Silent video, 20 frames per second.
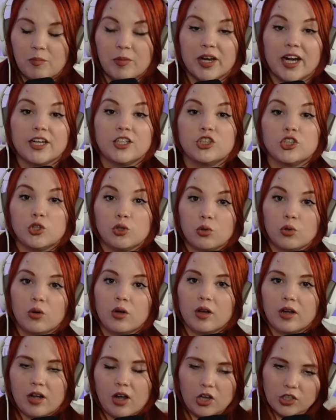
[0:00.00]
But I do
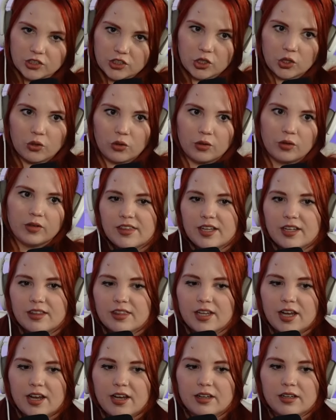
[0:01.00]
also think
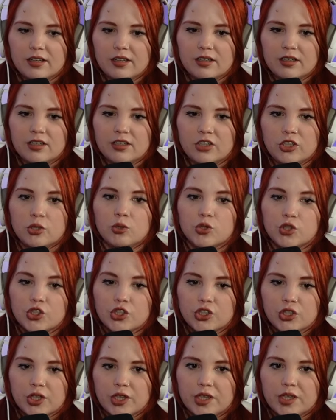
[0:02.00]
that you
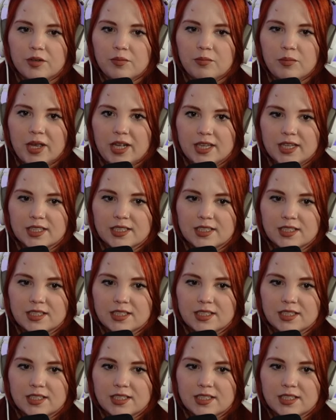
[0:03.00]
should make the